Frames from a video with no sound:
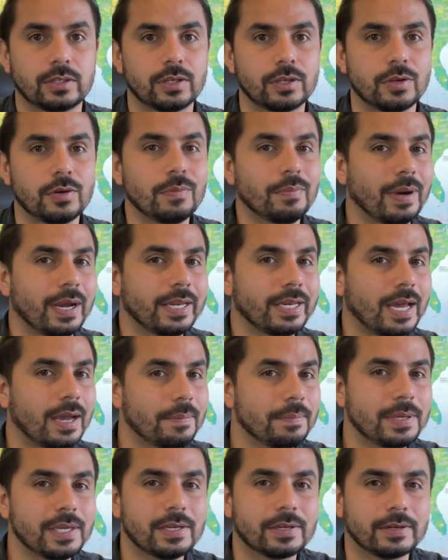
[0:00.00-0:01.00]
You might
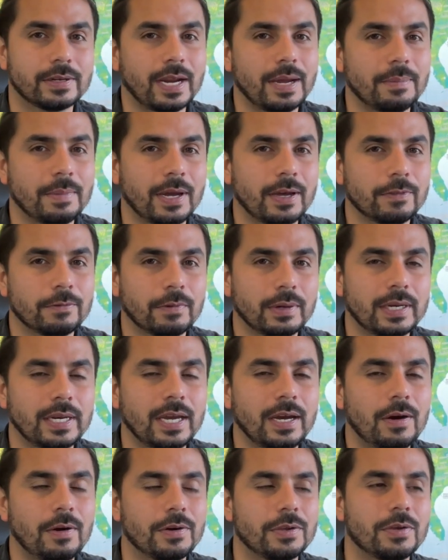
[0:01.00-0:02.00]
not be good at math right
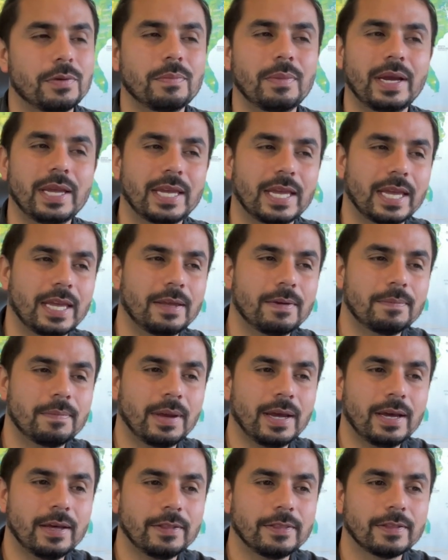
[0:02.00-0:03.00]
now, or you might hate
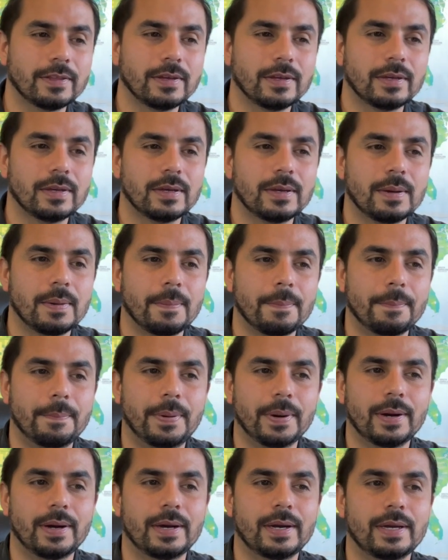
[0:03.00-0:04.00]
math,
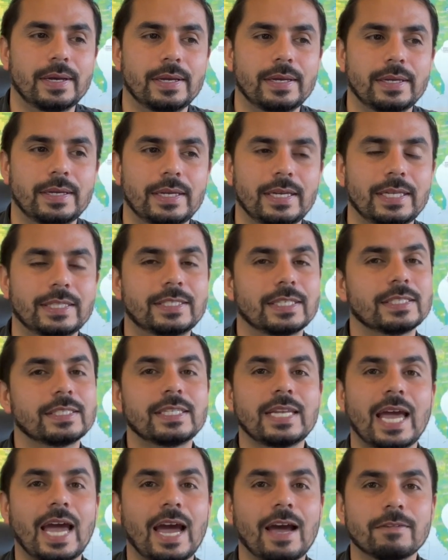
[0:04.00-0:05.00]
but it
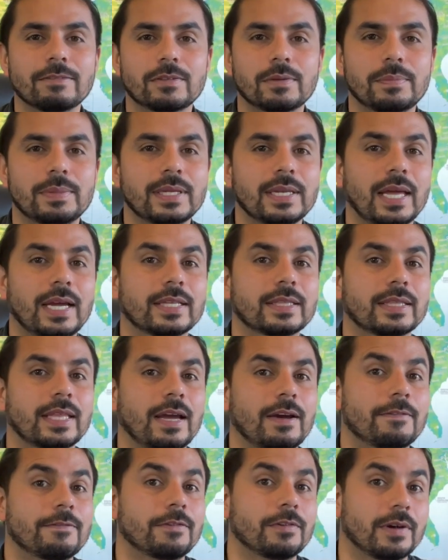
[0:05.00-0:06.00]
doesn't have to be like
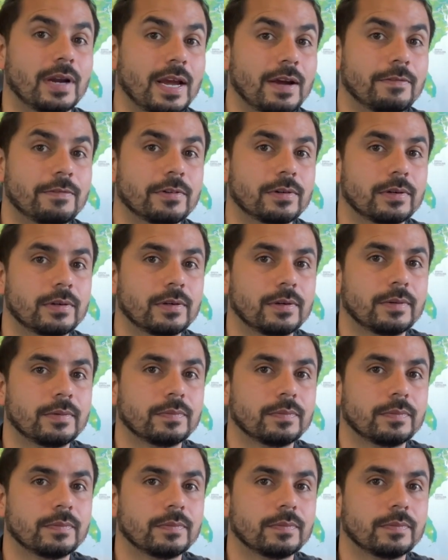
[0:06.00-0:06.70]
that forever.